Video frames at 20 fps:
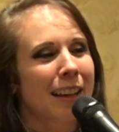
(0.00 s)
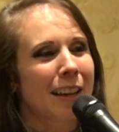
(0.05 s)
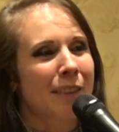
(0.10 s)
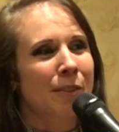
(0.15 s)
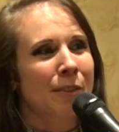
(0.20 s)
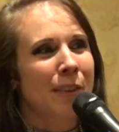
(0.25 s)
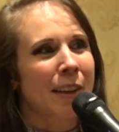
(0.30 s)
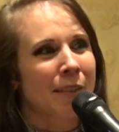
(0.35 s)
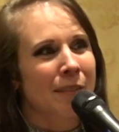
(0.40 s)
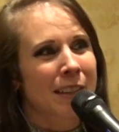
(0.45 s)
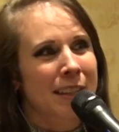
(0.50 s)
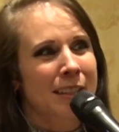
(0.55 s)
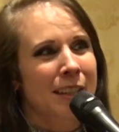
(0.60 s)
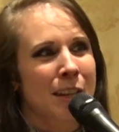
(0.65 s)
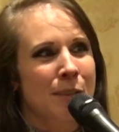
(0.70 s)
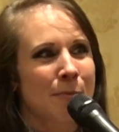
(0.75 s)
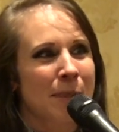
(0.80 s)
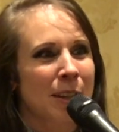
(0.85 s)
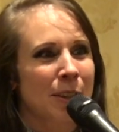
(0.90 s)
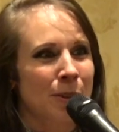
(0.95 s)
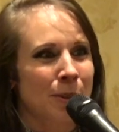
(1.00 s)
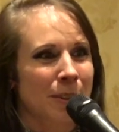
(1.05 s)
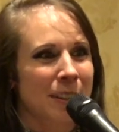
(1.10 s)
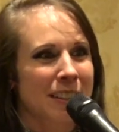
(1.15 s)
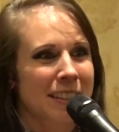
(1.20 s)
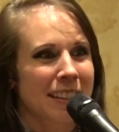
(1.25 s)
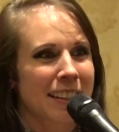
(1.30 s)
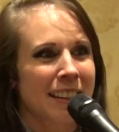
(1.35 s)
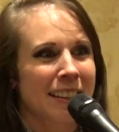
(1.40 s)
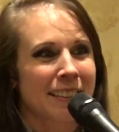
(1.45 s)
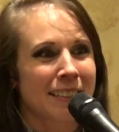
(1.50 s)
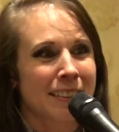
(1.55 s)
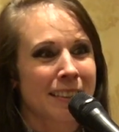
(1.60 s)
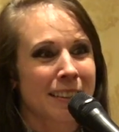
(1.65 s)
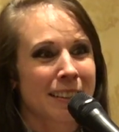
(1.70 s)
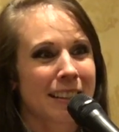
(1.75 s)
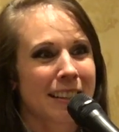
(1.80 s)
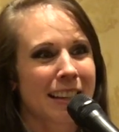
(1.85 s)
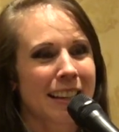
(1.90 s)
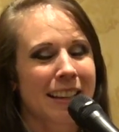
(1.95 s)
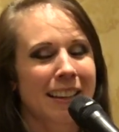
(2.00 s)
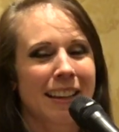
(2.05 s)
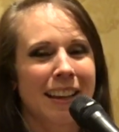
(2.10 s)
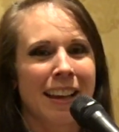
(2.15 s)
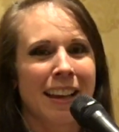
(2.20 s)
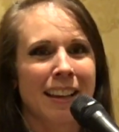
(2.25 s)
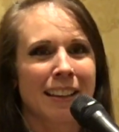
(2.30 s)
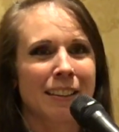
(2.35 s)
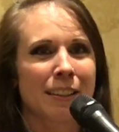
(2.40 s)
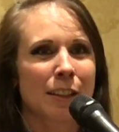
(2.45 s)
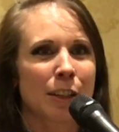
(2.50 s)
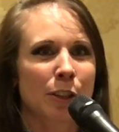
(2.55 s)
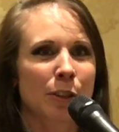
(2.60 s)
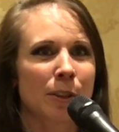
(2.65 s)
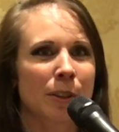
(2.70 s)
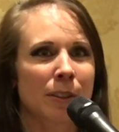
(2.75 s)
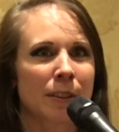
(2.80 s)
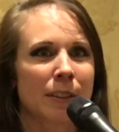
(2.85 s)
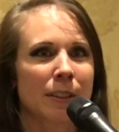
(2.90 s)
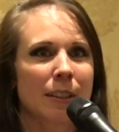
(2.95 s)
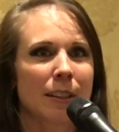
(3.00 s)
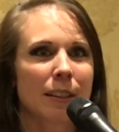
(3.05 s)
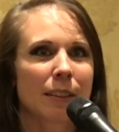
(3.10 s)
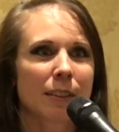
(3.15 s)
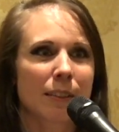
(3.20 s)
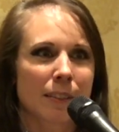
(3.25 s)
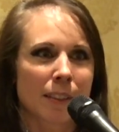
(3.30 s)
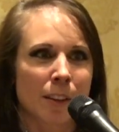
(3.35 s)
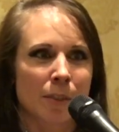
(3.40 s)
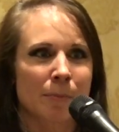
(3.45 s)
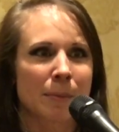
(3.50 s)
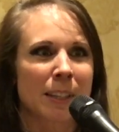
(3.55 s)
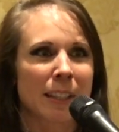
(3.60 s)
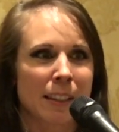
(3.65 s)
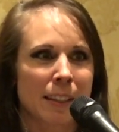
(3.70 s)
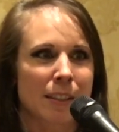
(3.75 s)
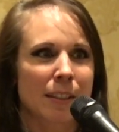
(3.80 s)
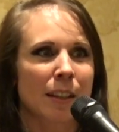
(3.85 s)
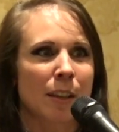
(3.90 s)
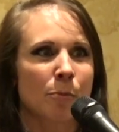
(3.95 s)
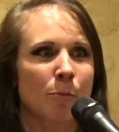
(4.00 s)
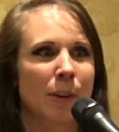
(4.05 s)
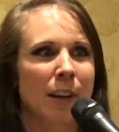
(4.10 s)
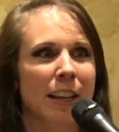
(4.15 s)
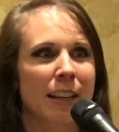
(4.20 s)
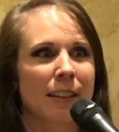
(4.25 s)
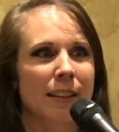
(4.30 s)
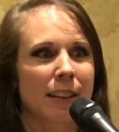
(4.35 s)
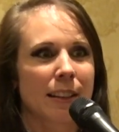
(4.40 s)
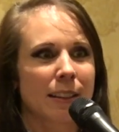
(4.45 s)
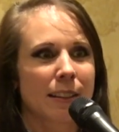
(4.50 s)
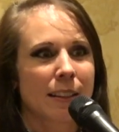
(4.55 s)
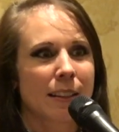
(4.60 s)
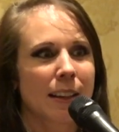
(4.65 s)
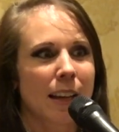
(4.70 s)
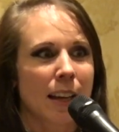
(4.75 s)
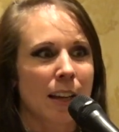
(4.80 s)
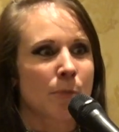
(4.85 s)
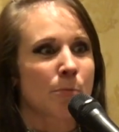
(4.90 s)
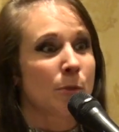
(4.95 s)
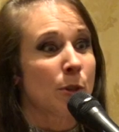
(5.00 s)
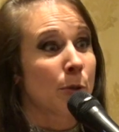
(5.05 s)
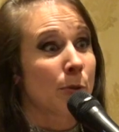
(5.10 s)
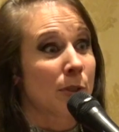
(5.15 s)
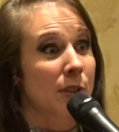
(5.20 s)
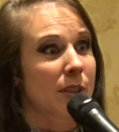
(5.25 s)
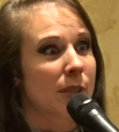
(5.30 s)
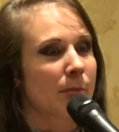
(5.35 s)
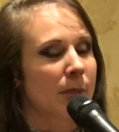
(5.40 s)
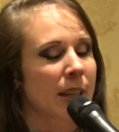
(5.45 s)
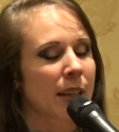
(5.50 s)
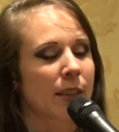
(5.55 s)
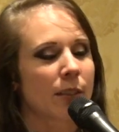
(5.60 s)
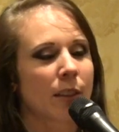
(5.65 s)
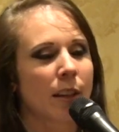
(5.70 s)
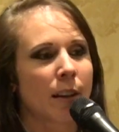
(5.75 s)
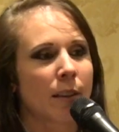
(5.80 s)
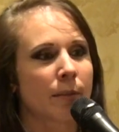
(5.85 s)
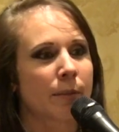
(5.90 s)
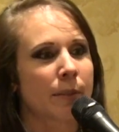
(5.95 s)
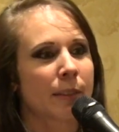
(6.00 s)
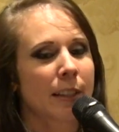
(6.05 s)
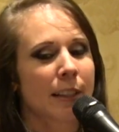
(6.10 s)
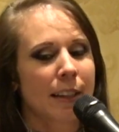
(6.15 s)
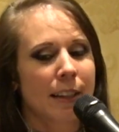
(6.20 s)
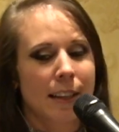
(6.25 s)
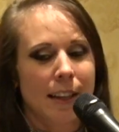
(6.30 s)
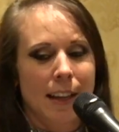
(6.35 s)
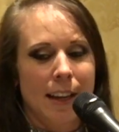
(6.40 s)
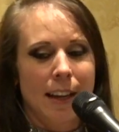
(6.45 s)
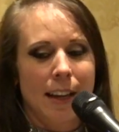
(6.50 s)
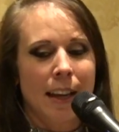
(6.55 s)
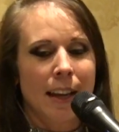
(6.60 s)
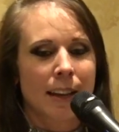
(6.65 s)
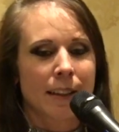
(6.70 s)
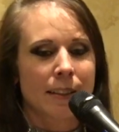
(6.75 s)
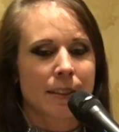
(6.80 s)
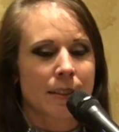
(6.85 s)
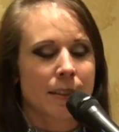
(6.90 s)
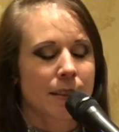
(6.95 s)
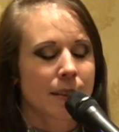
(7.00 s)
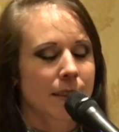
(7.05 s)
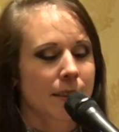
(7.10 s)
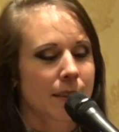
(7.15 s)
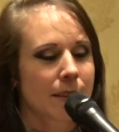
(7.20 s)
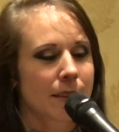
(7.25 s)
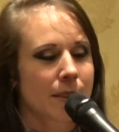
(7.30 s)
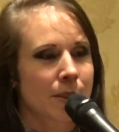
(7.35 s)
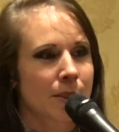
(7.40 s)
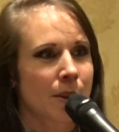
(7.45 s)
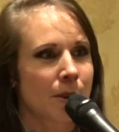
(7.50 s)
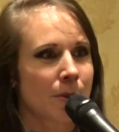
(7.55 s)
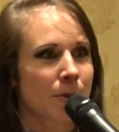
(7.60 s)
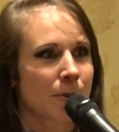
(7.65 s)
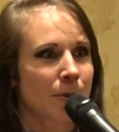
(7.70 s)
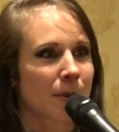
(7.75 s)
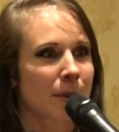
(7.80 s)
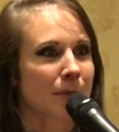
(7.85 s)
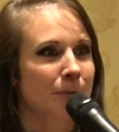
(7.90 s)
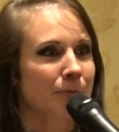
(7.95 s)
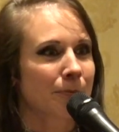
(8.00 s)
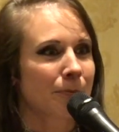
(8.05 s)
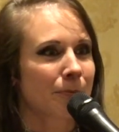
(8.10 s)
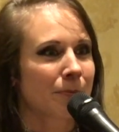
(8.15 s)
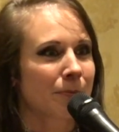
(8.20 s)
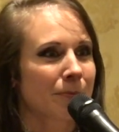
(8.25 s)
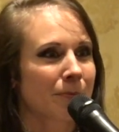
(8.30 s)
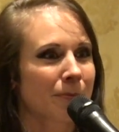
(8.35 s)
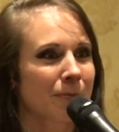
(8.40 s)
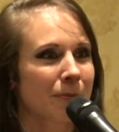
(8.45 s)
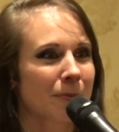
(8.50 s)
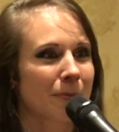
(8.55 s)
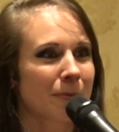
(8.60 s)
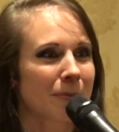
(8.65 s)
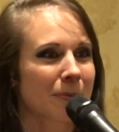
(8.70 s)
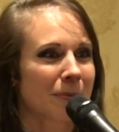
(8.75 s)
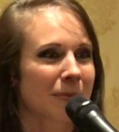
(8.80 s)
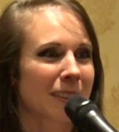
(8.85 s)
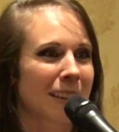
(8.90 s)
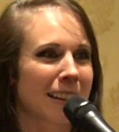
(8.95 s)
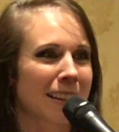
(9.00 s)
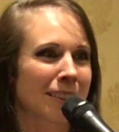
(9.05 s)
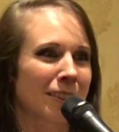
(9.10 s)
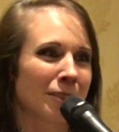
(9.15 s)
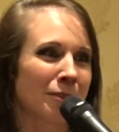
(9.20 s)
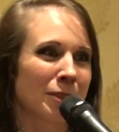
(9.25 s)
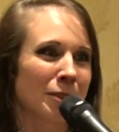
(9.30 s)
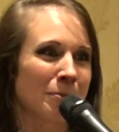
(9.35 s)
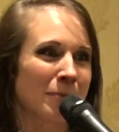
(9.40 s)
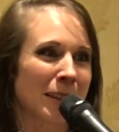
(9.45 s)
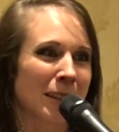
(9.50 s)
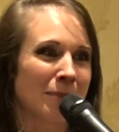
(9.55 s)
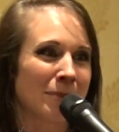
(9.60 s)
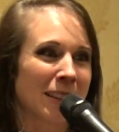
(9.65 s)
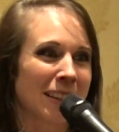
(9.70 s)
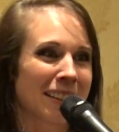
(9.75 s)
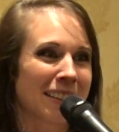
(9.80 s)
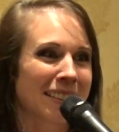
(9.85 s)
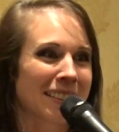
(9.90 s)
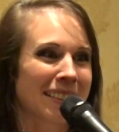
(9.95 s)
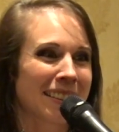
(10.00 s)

I would have the same interest in and that could love me in the same way that I'm used to being loved. And so, I love you, baby.